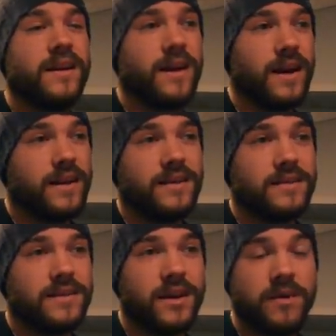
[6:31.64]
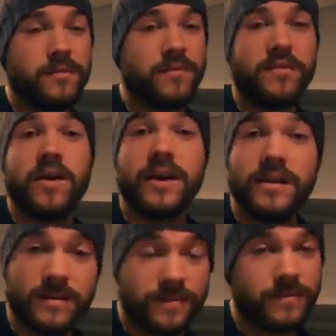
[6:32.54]
and I'm fine.
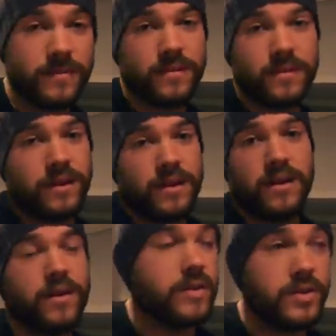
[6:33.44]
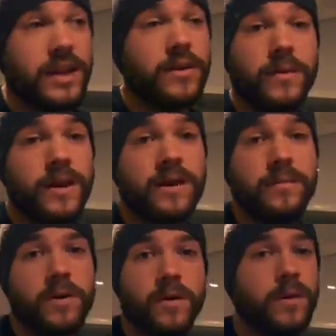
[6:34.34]
You know, genuinely I'm
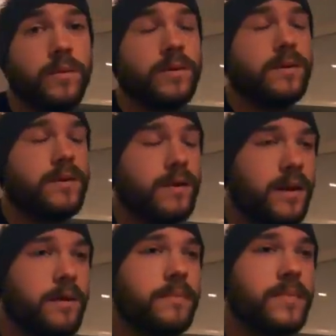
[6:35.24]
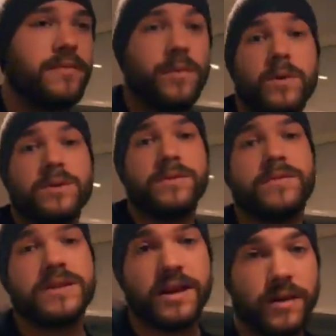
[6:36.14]
not cold. If I was,
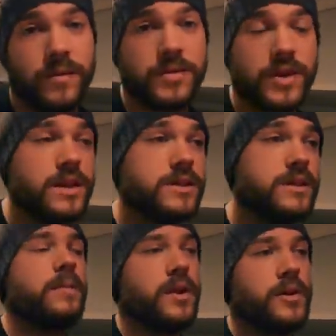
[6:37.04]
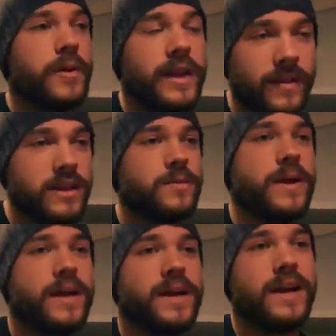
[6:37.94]
obviously I would change it. But doing it this
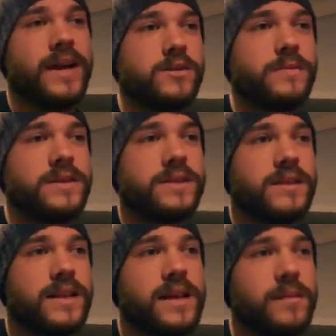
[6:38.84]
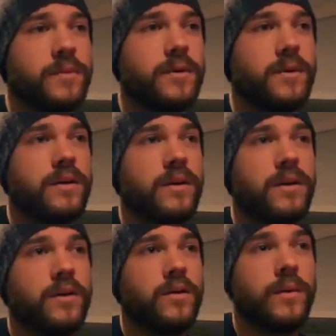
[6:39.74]
way allows me to sleep
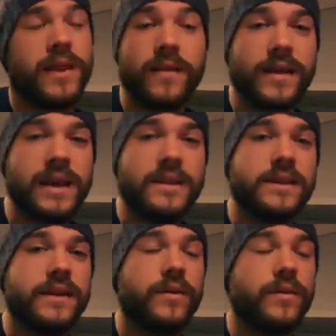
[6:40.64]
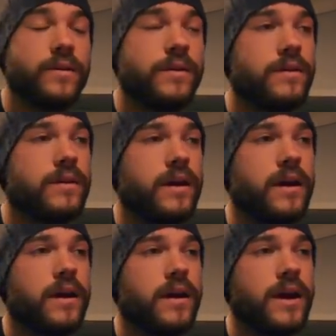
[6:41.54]
without the heating on
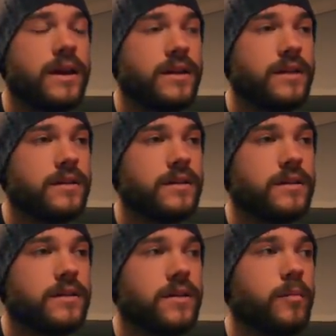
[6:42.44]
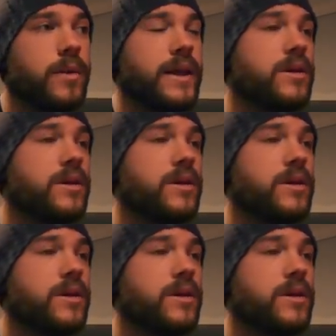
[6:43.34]
and in complete